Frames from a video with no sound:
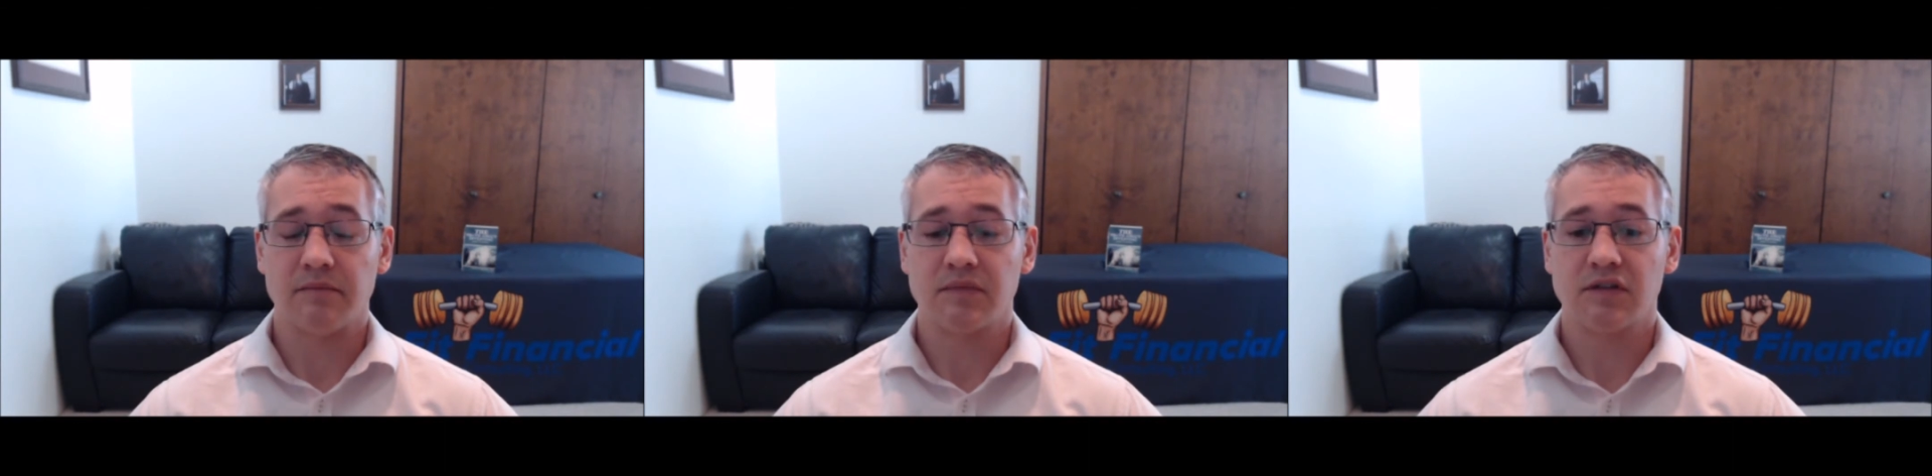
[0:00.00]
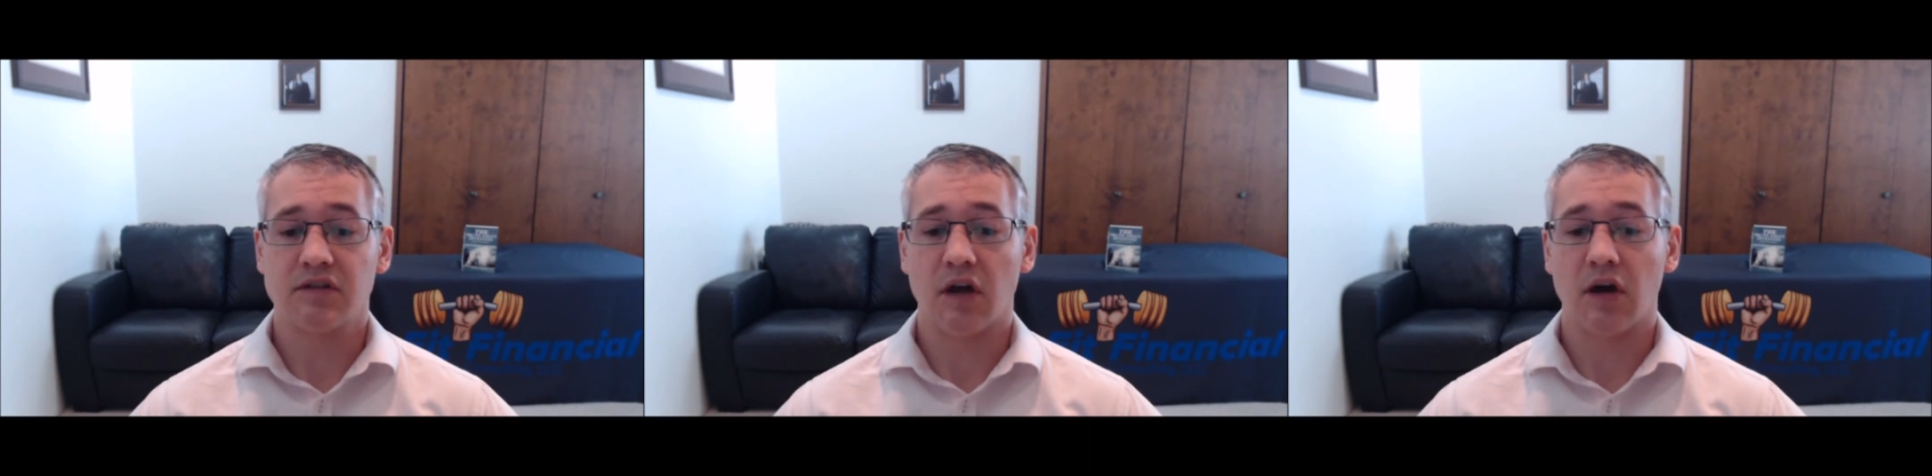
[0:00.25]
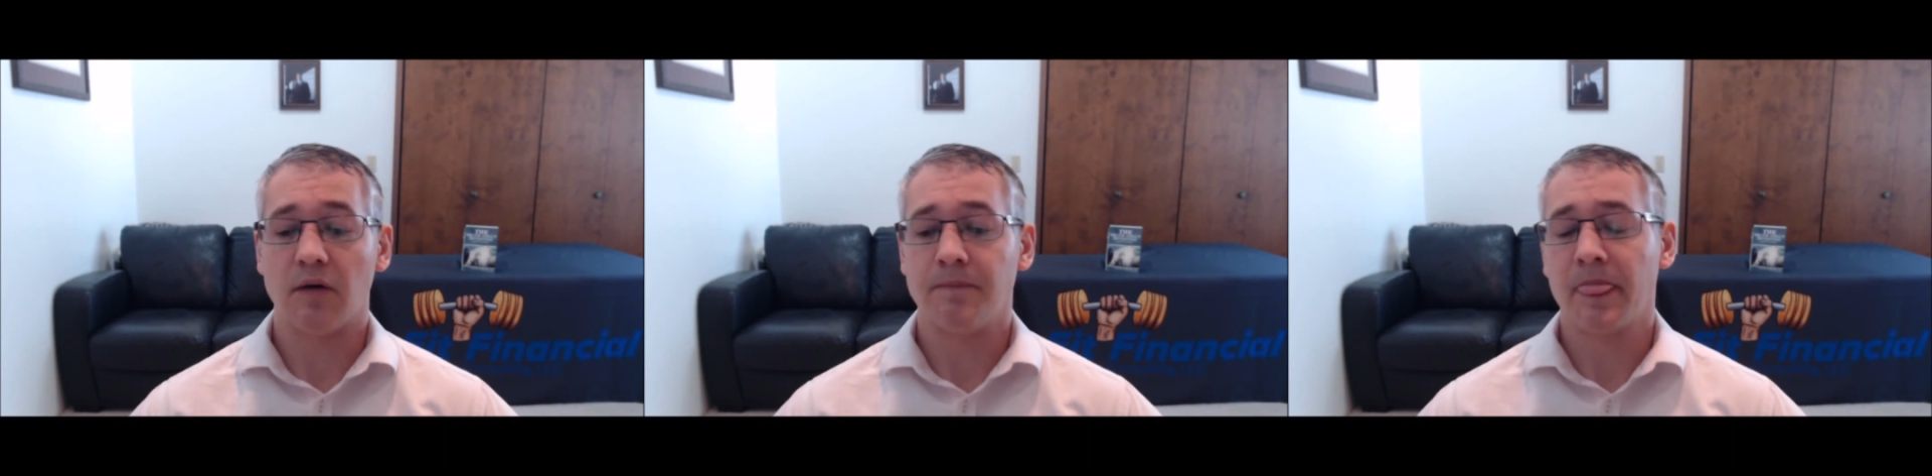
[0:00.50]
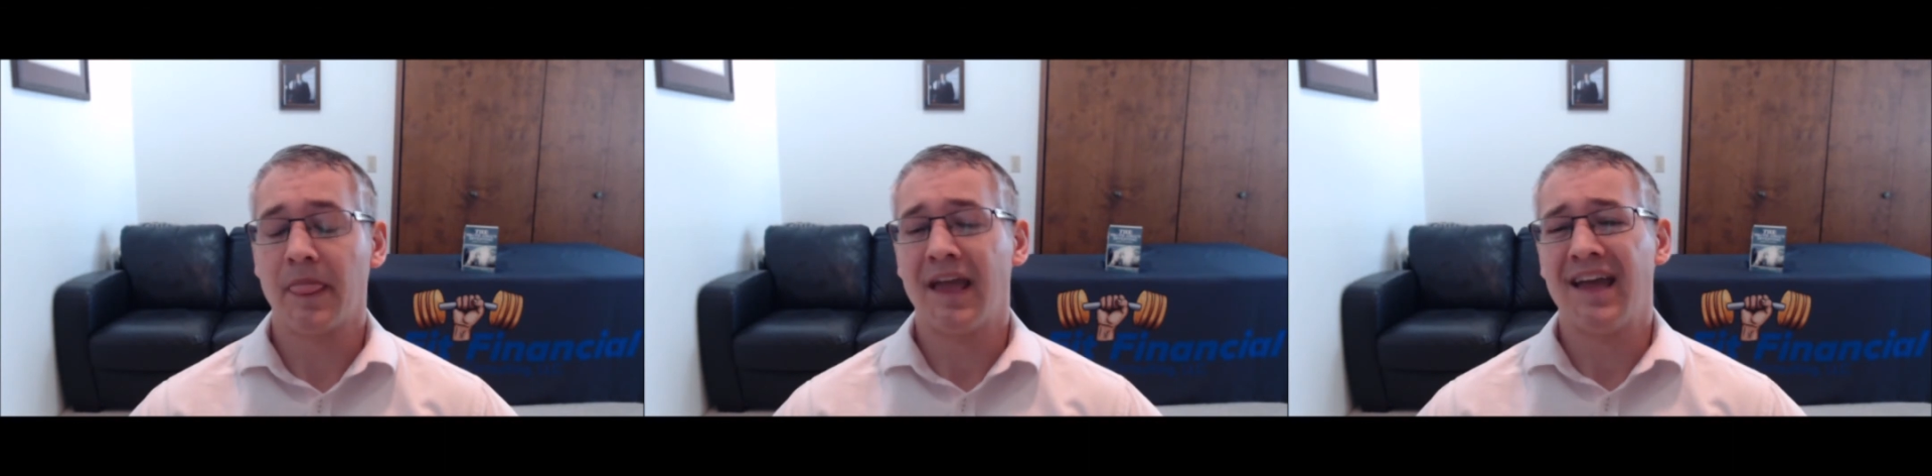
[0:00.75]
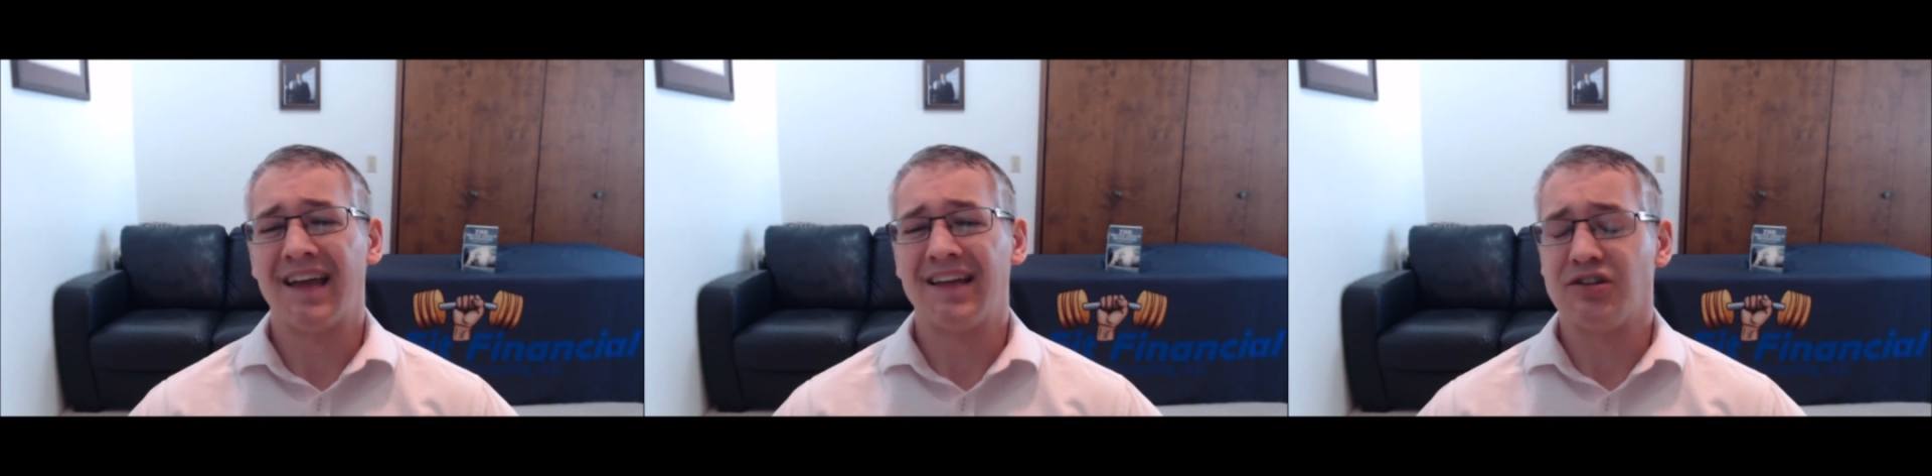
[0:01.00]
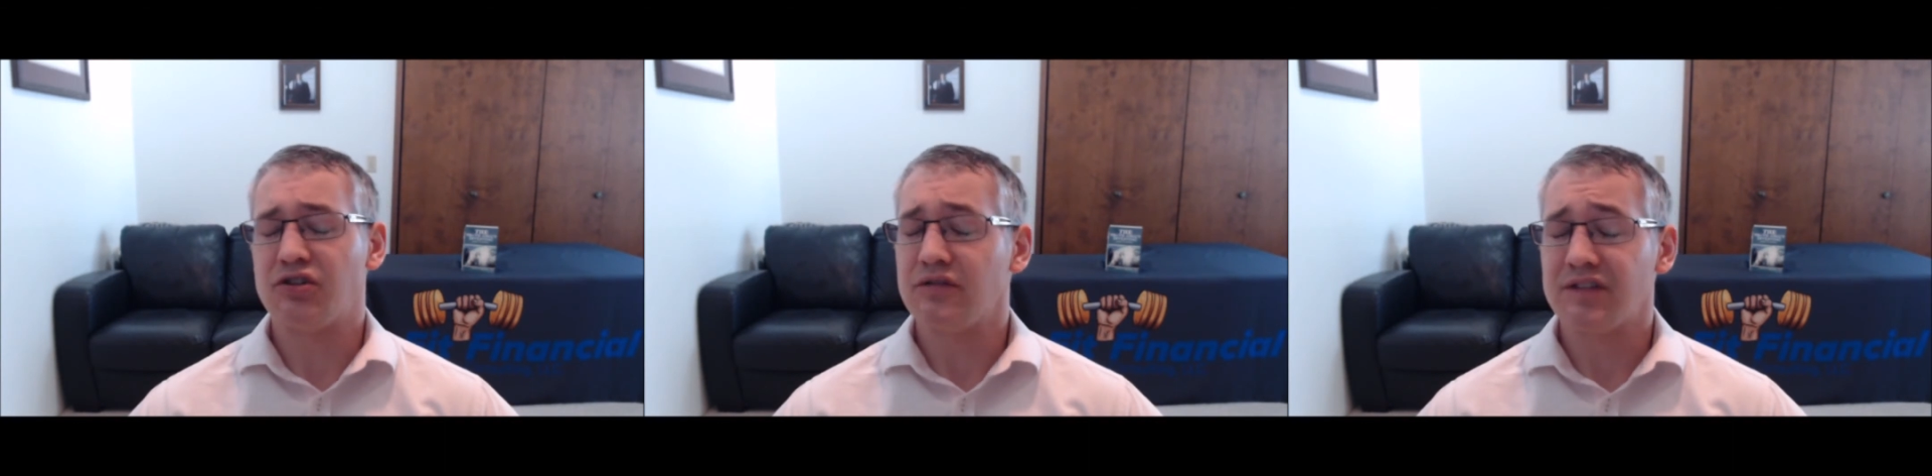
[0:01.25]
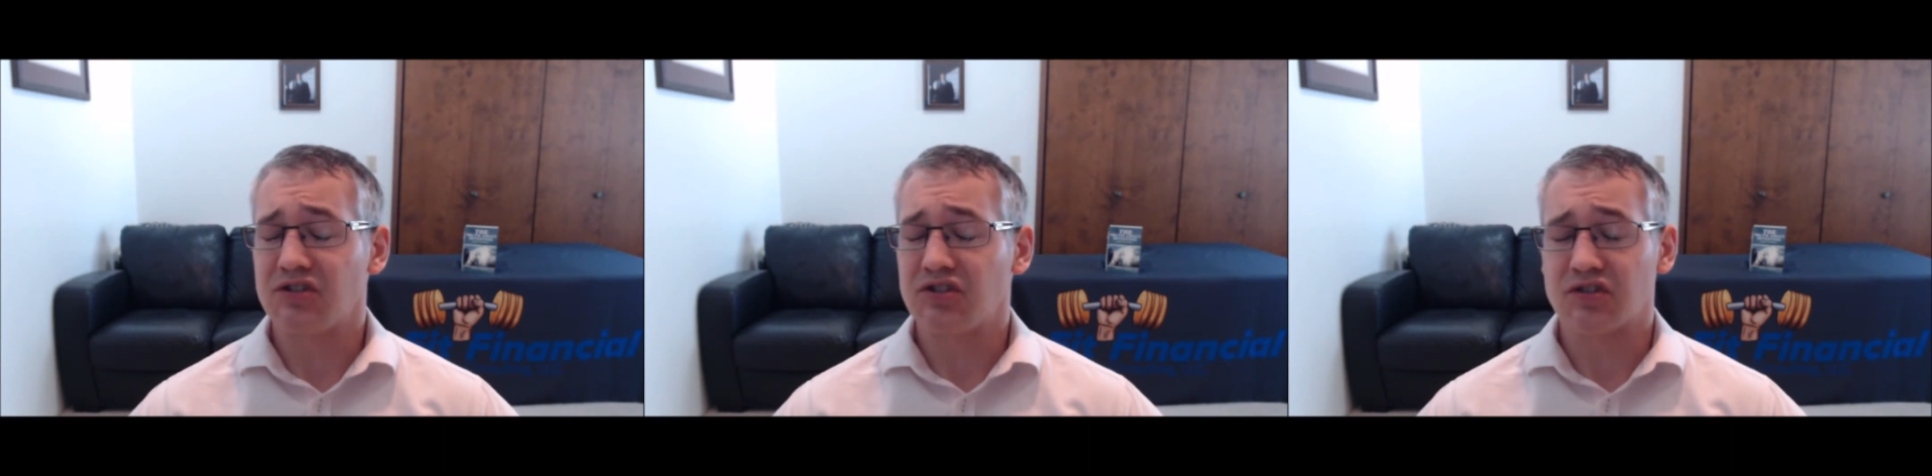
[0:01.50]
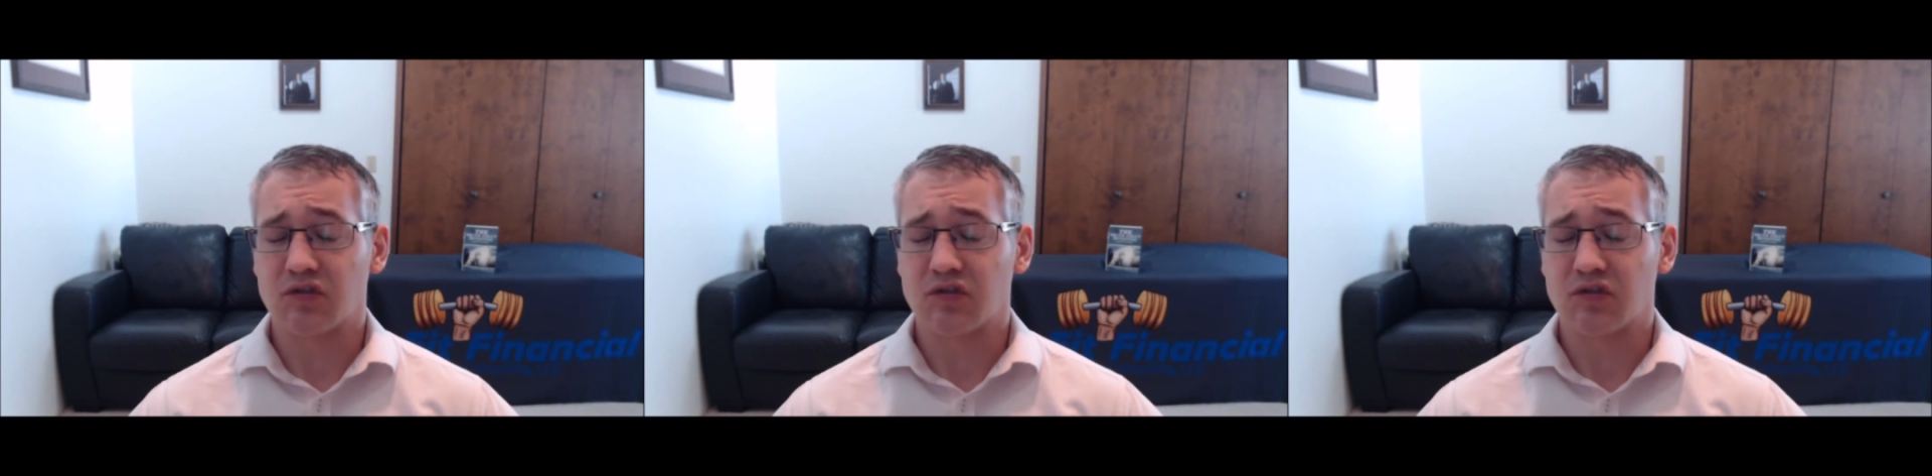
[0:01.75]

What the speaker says: So, and choosing just